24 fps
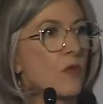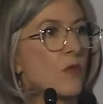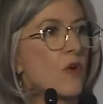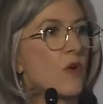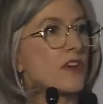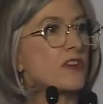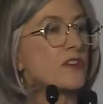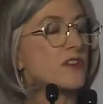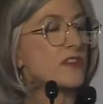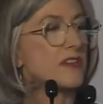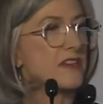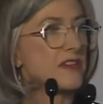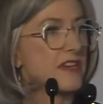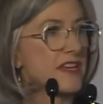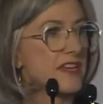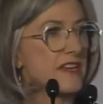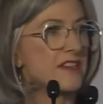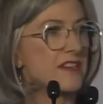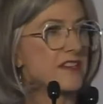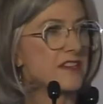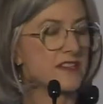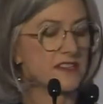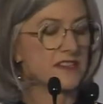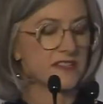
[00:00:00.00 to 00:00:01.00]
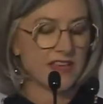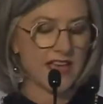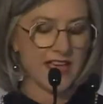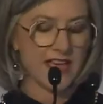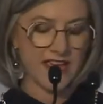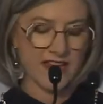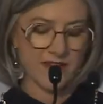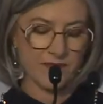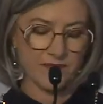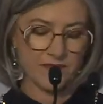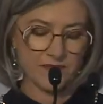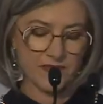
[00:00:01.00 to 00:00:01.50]
what you need to
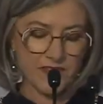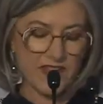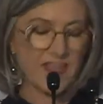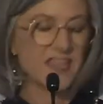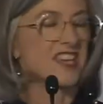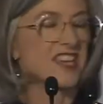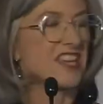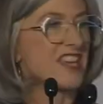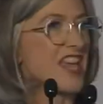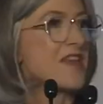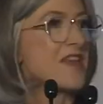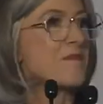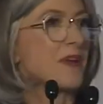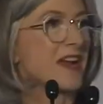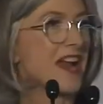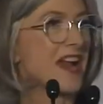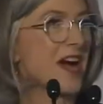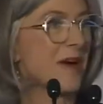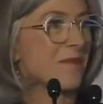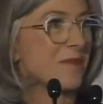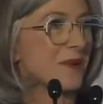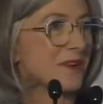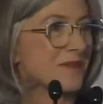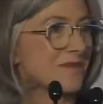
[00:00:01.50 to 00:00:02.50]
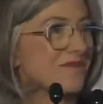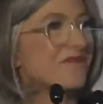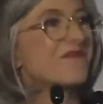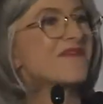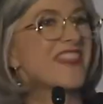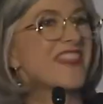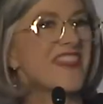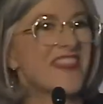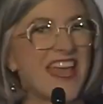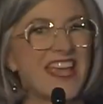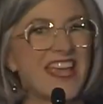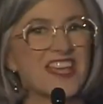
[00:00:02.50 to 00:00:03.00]
say. Keep it up.
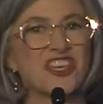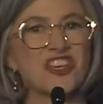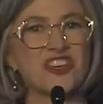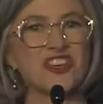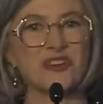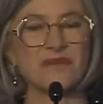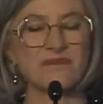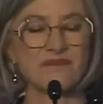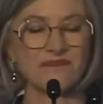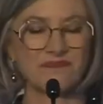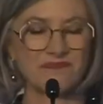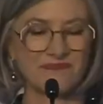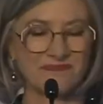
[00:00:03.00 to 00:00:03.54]
Thank you.